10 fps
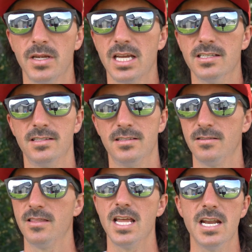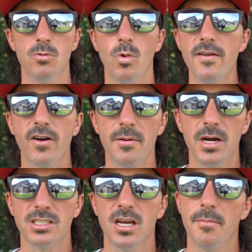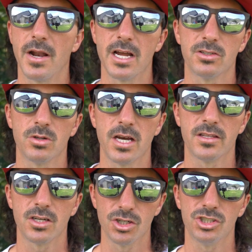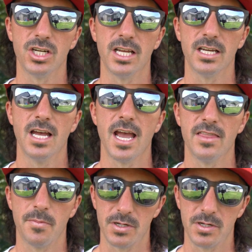because they didn't weigh very much, but I also got the cushioning and the